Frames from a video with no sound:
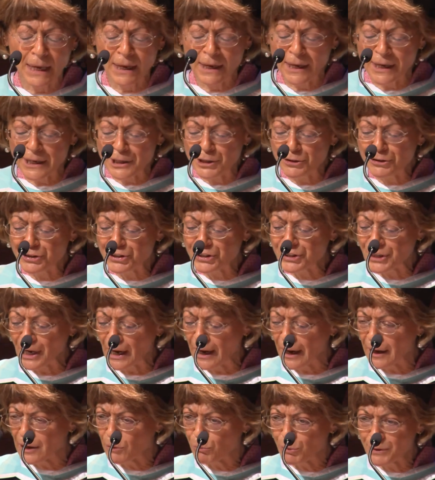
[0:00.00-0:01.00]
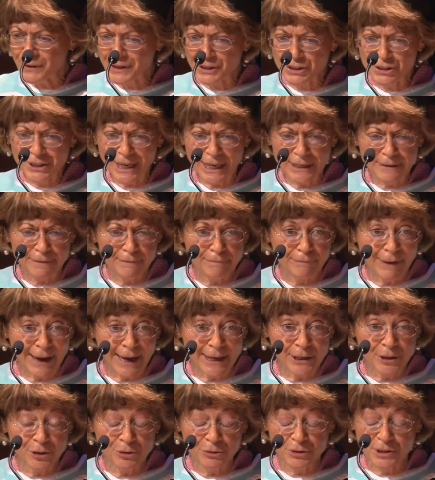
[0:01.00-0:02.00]
You start with a set of
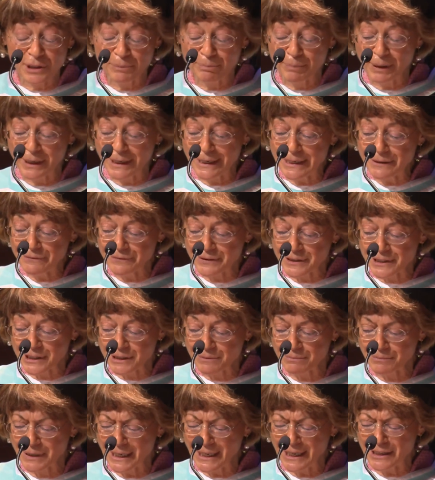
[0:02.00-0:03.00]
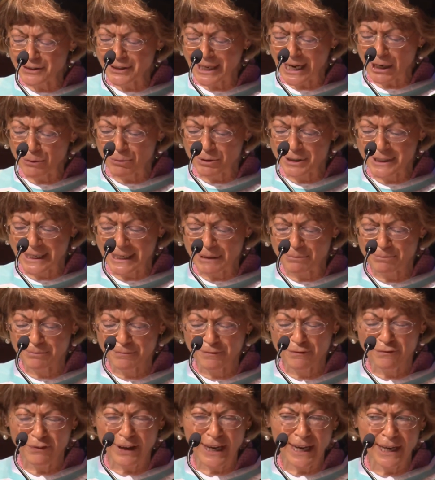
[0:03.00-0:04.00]
values and beliefs in integrity,
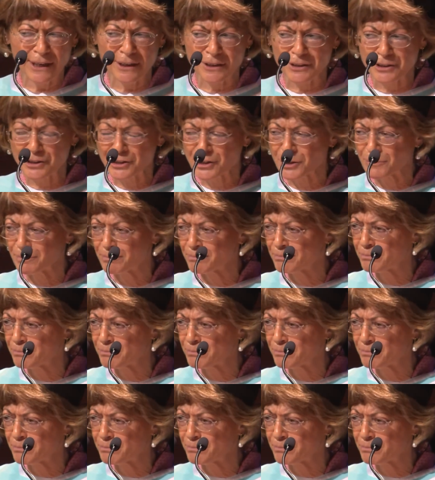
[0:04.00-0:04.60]
fairness,